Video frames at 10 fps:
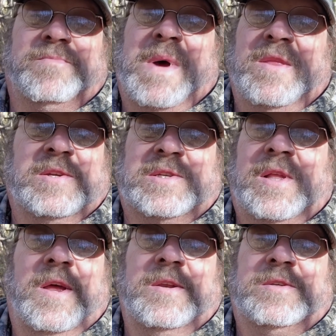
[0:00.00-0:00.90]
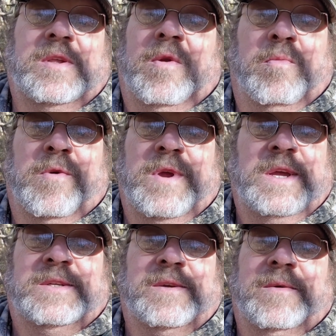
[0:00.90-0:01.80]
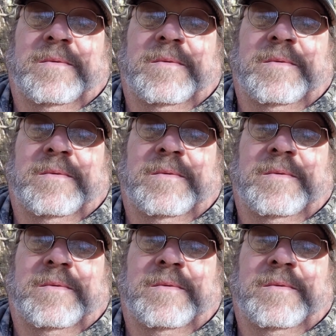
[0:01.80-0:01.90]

by the slightest little breeze.